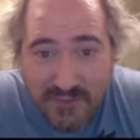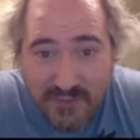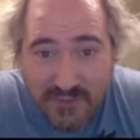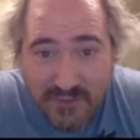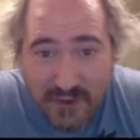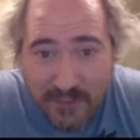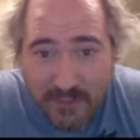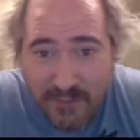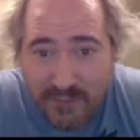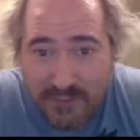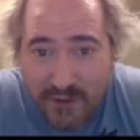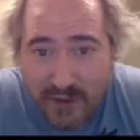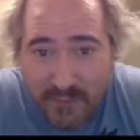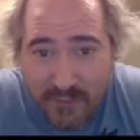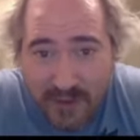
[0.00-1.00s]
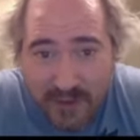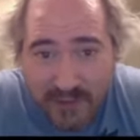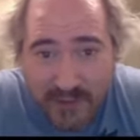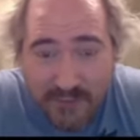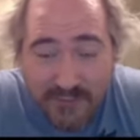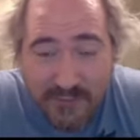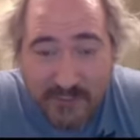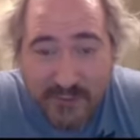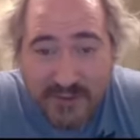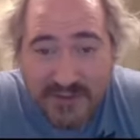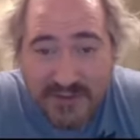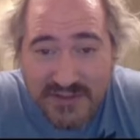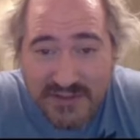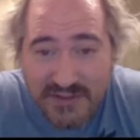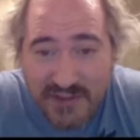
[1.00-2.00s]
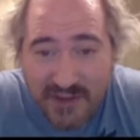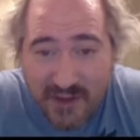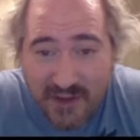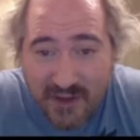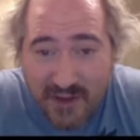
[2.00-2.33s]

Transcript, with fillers: I like Murloc games, but